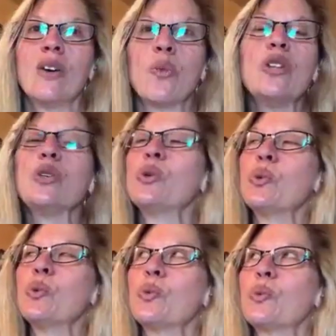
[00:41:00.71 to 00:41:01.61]
We
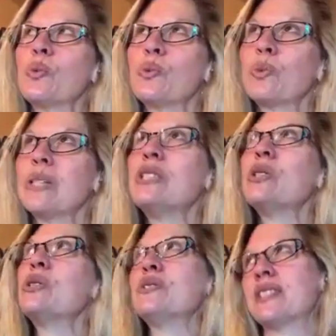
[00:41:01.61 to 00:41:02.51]
do
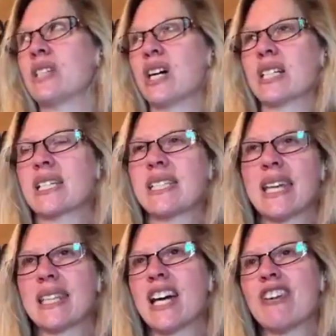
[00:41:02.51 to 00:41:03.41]
have a song to
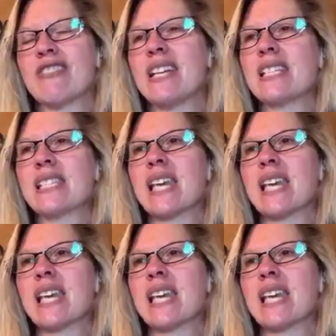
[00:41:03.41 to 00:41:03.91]
sing, though. It's